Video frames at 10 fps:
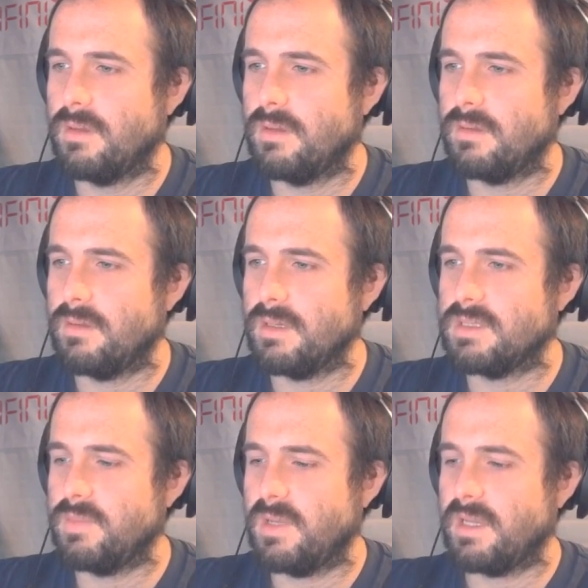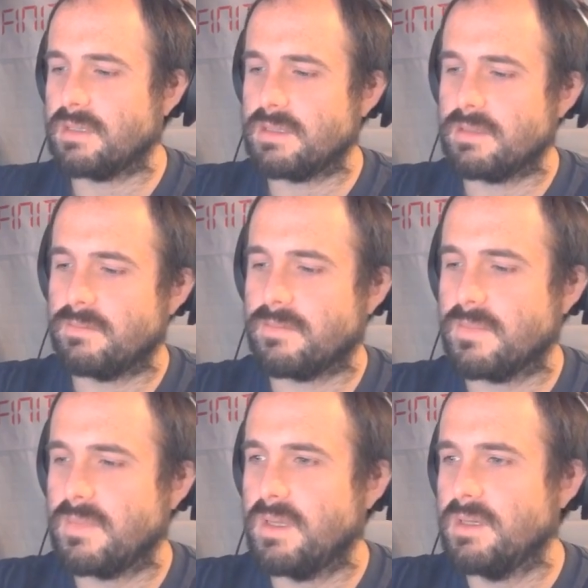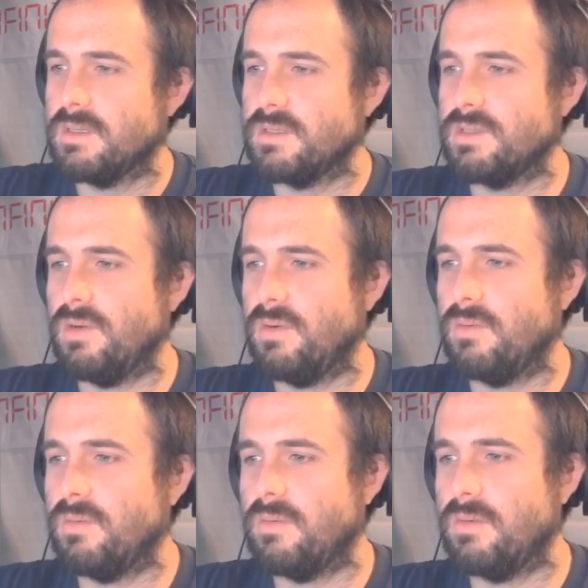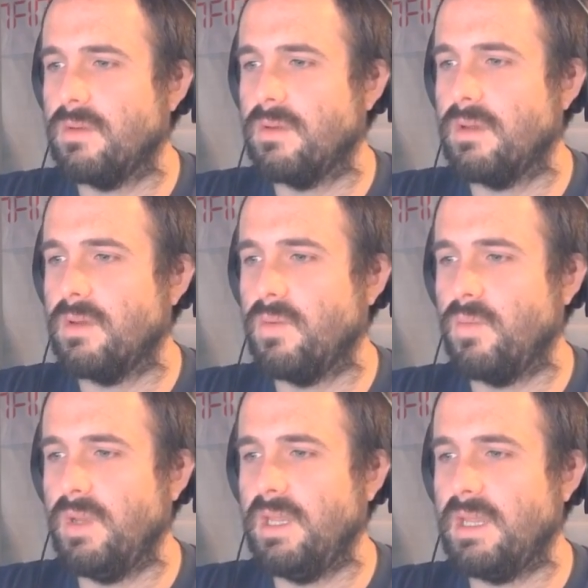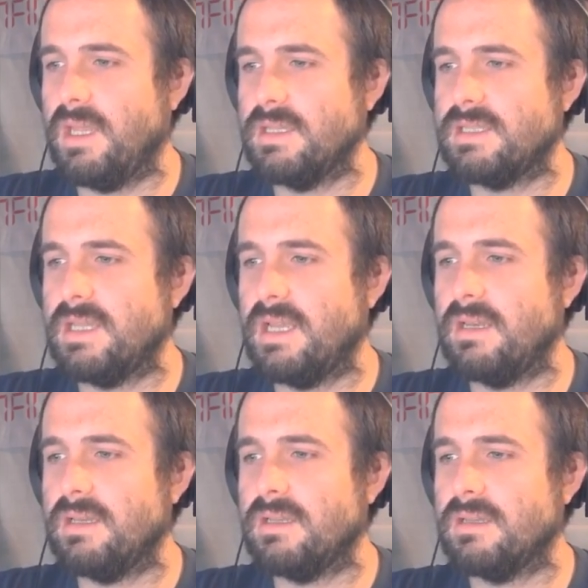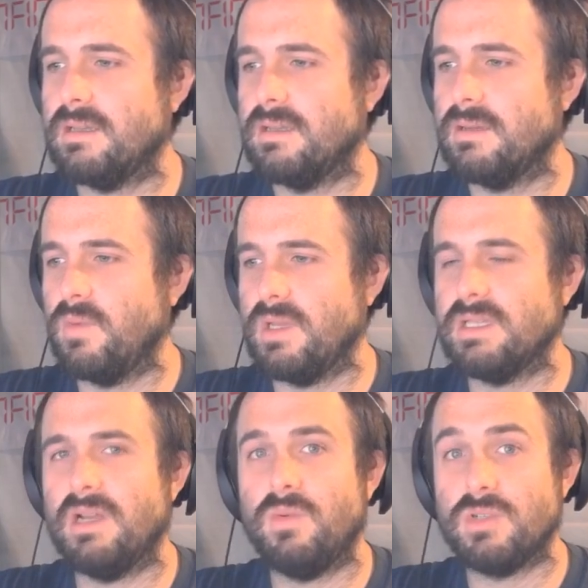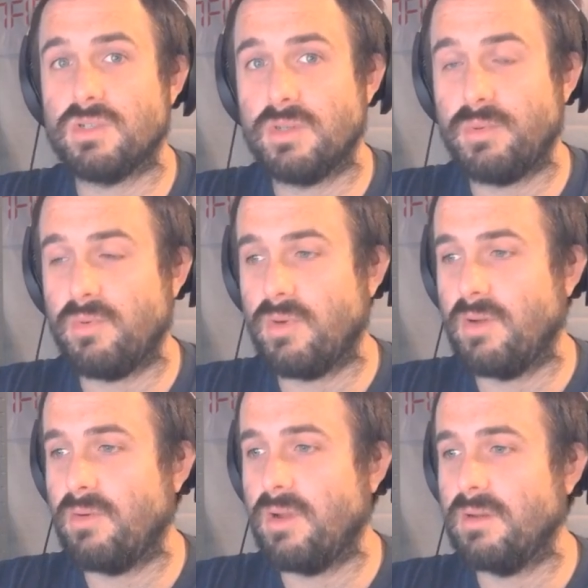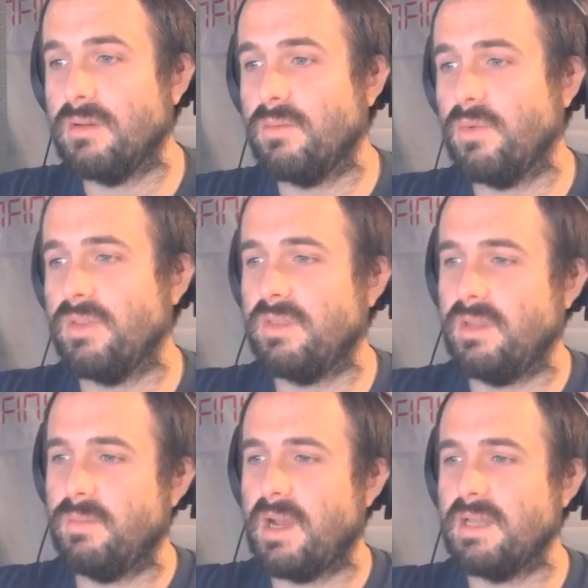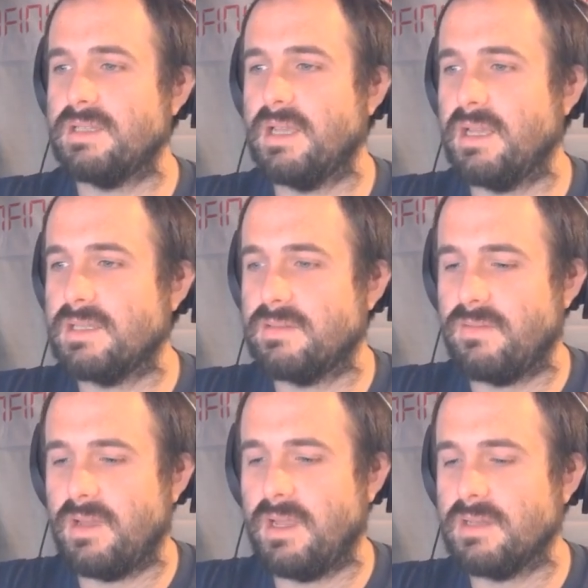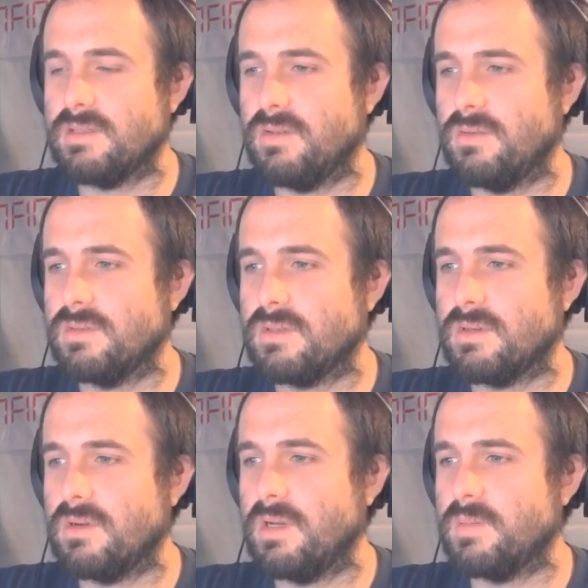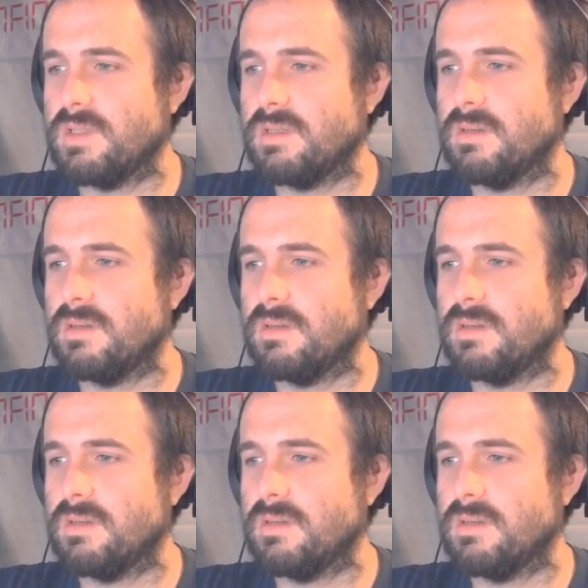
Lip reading: thanks to Max. So we can tell which script we want to run with the -s flag. So scripts